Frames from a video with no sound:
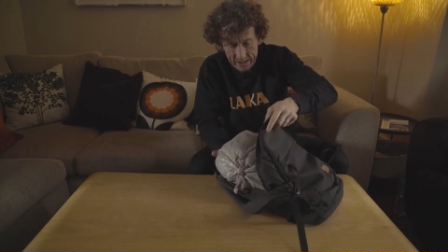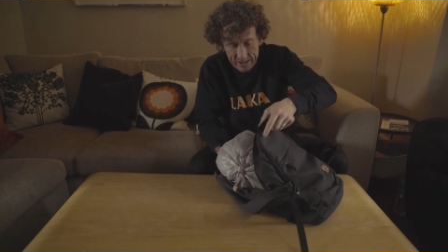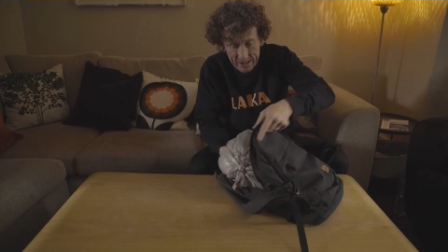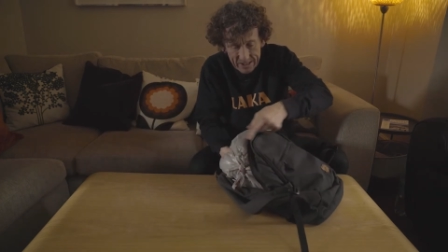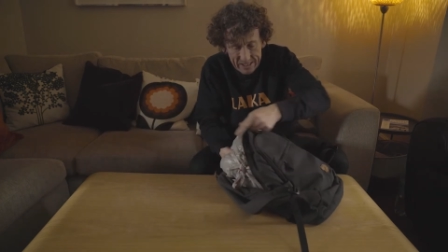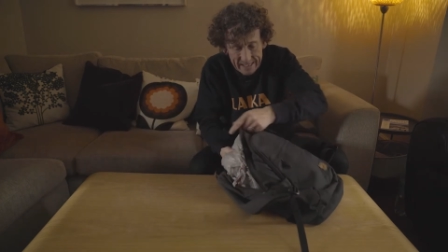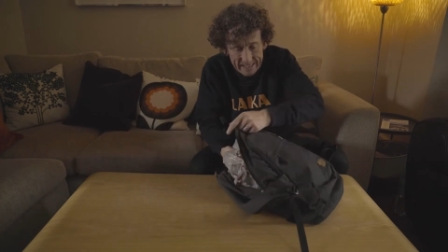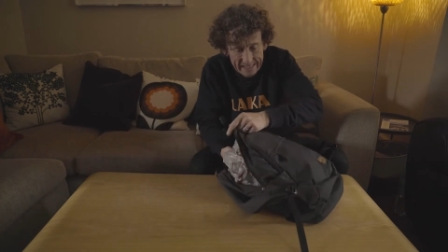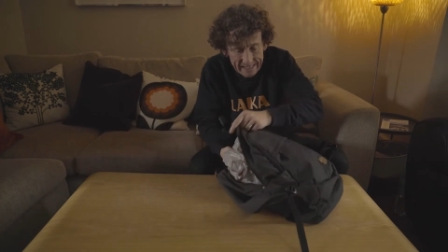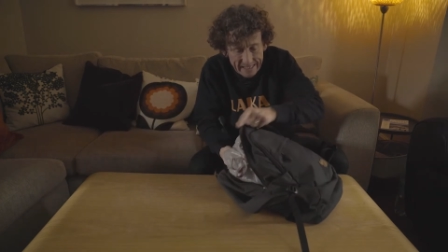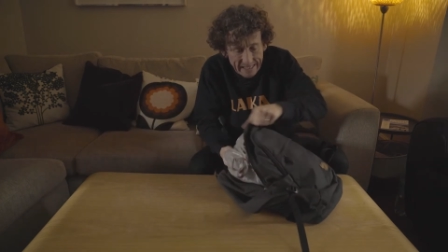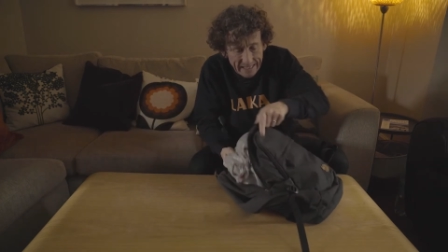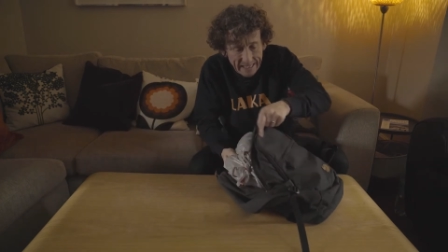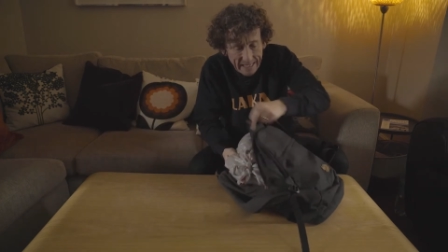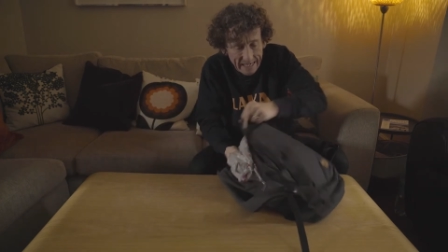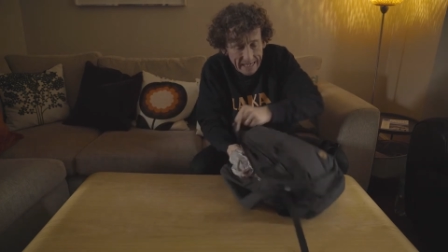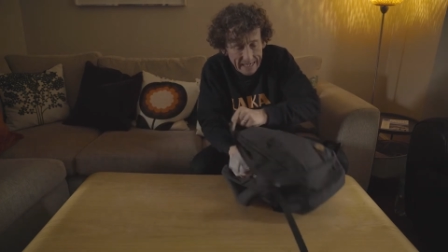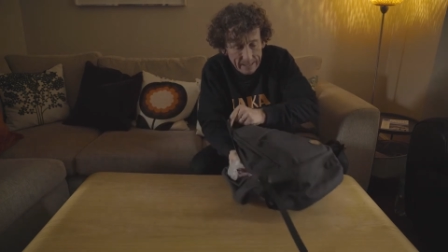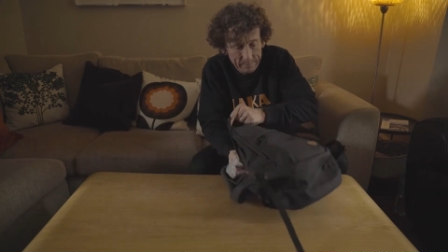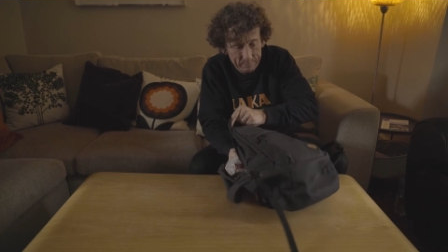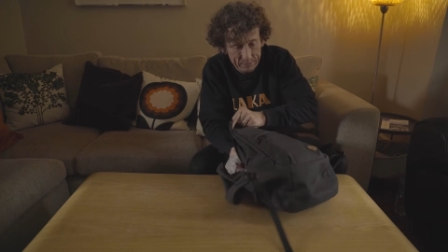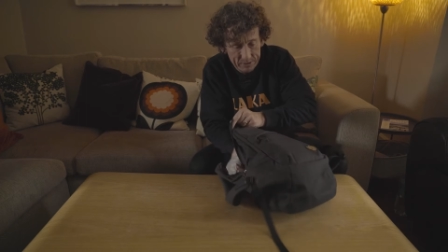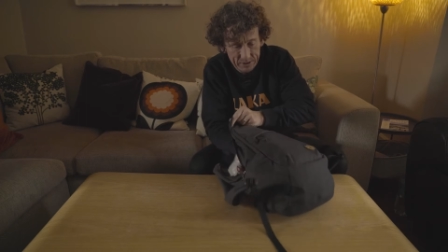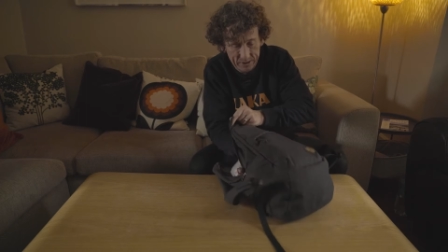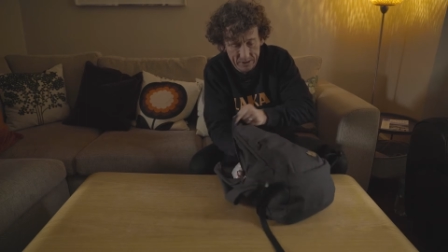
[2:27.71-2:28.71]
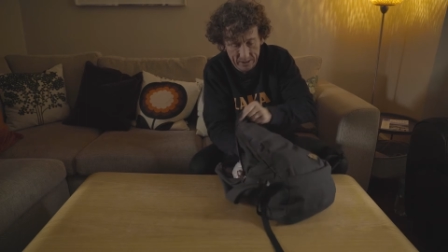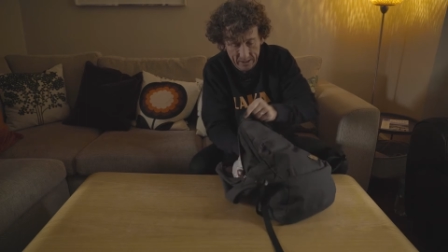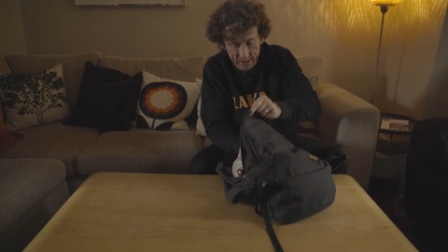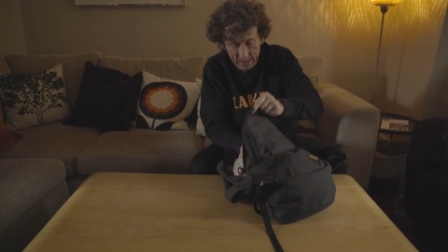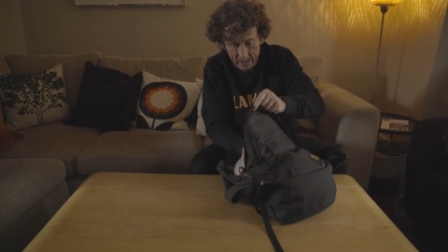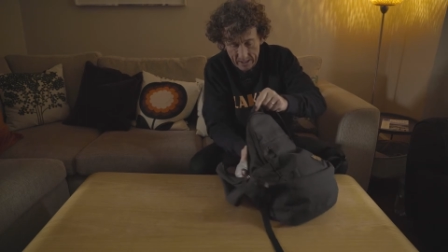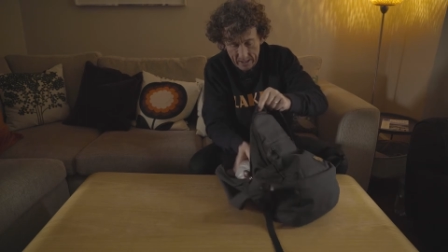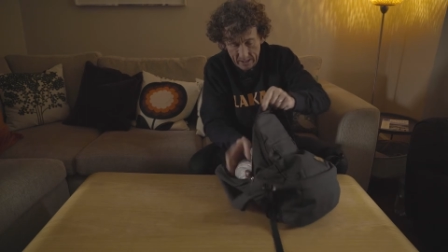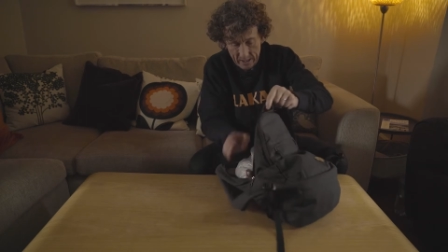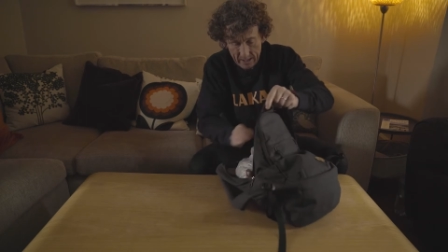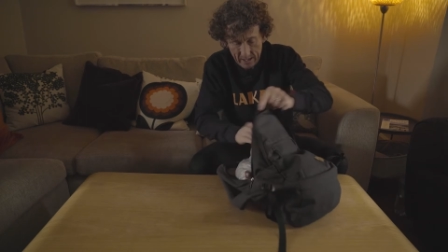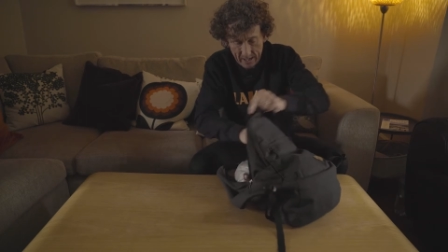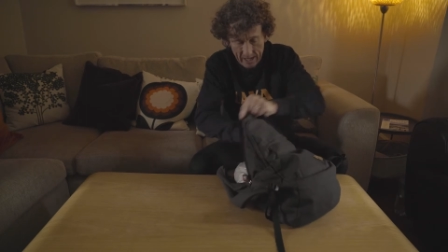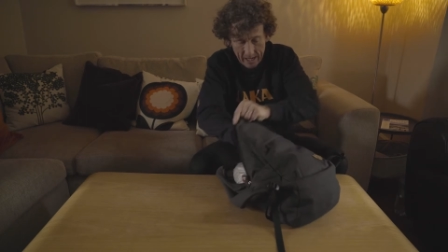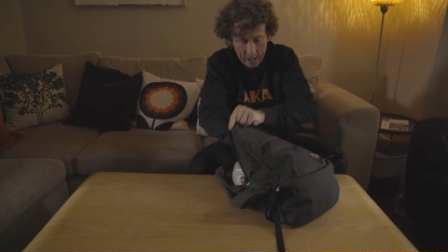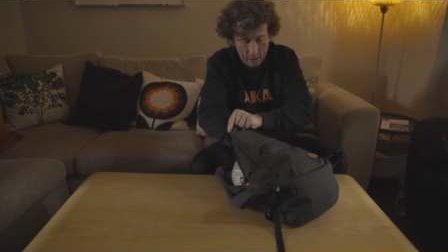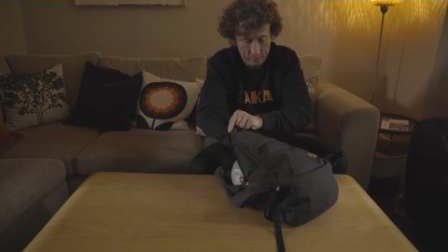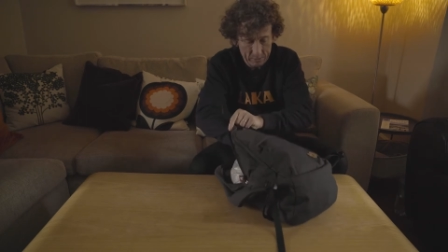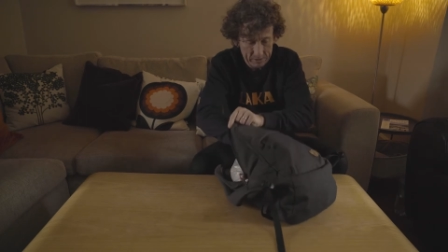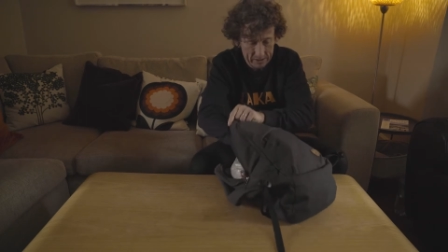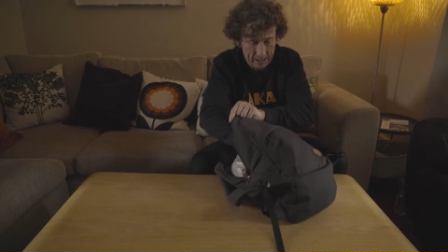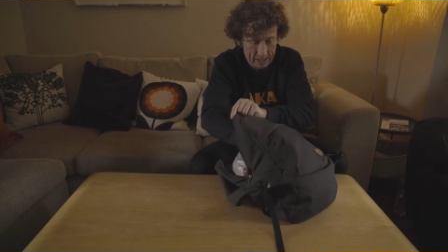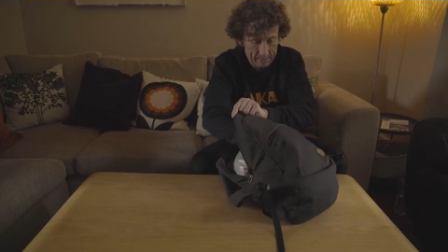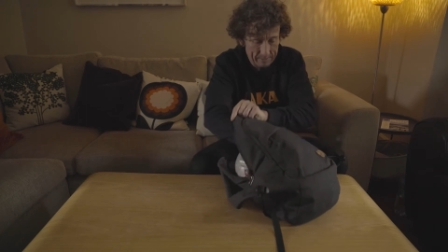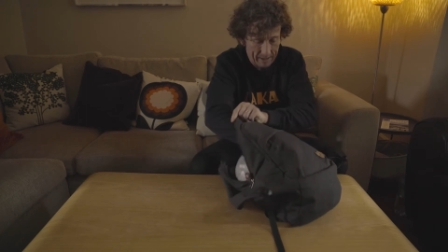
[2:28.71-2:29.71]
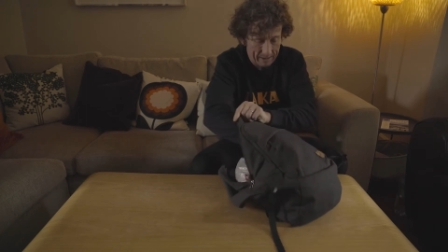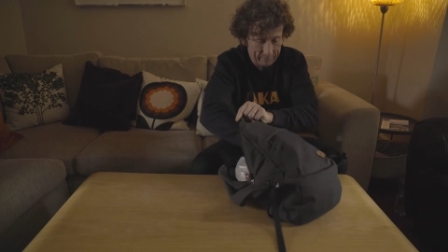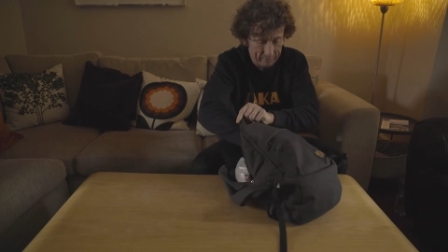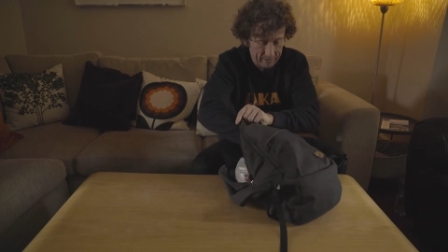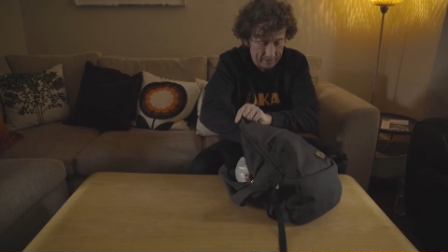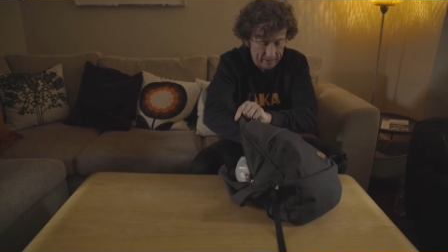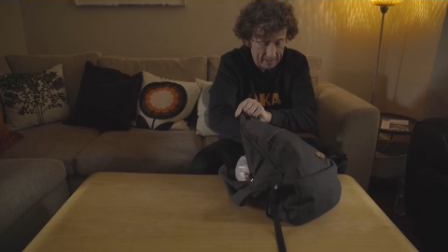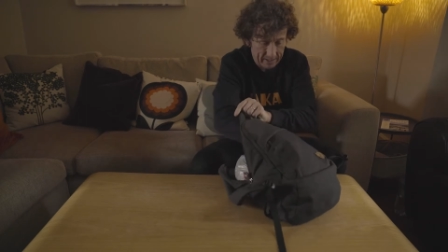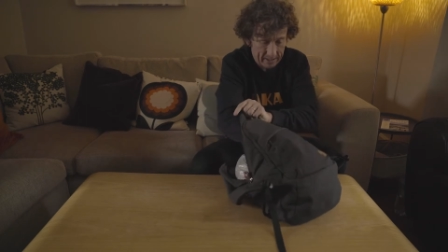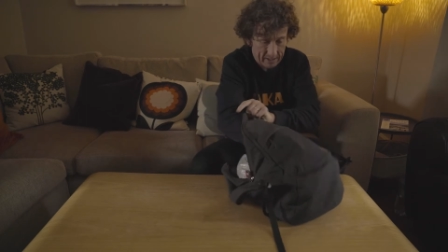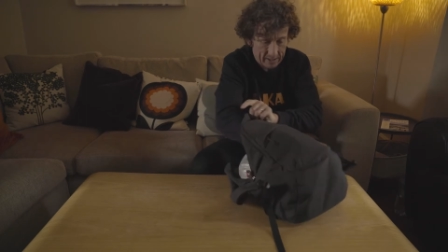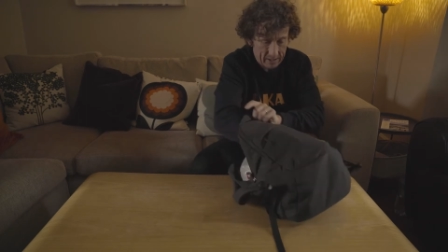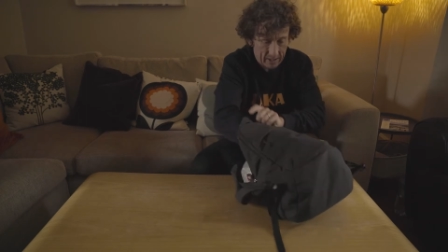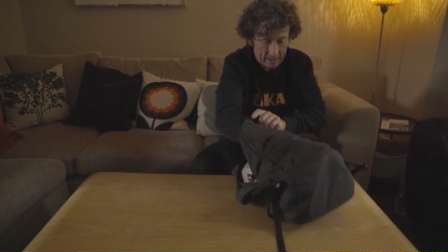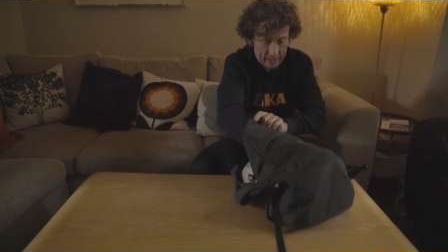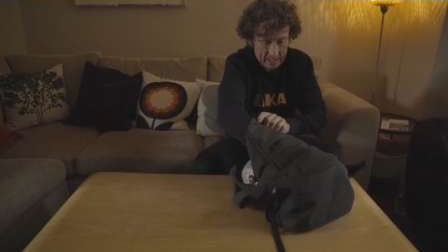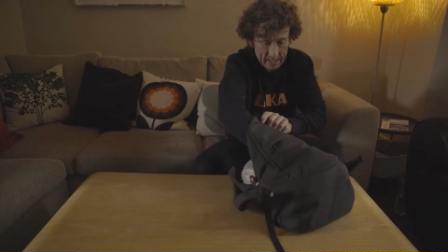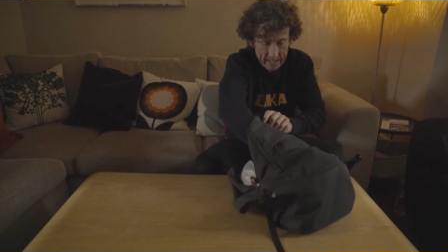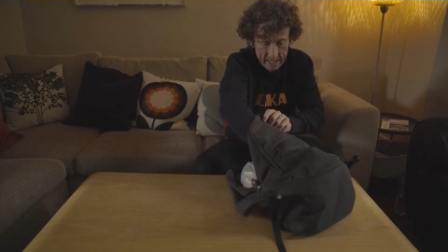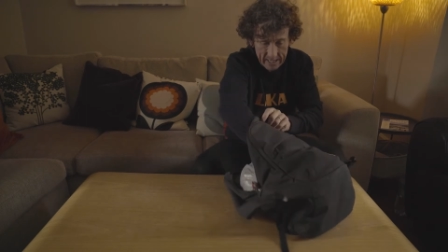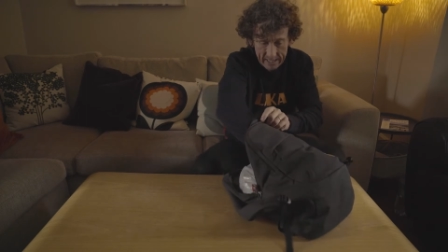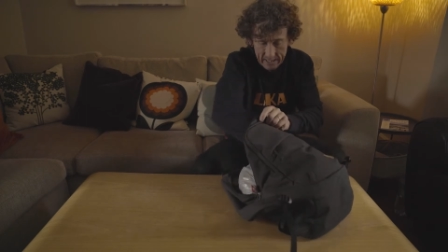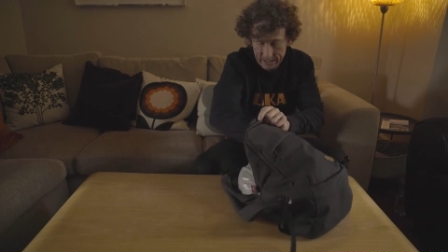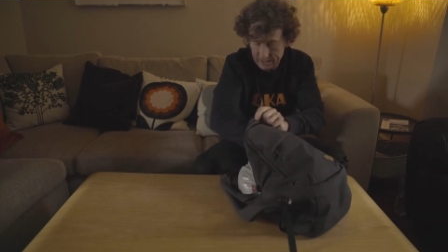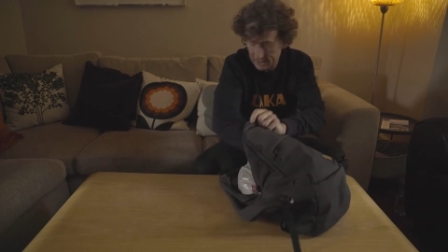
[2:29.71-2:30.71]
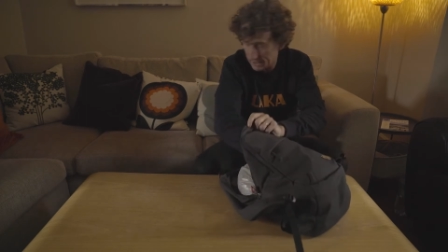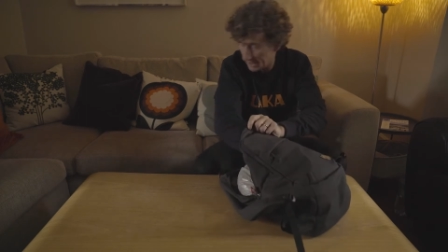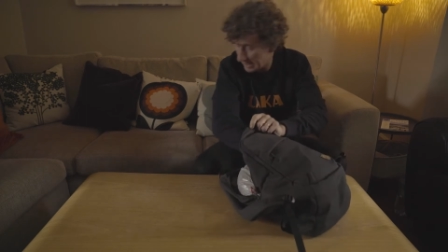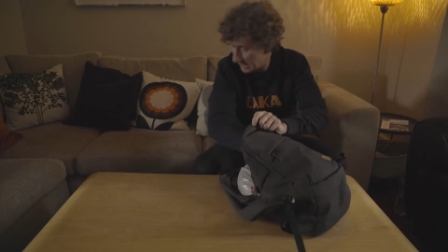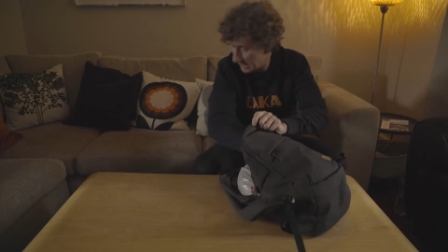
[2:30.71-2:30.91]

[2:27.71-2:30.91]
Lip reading: just helps keep everything kind of neat.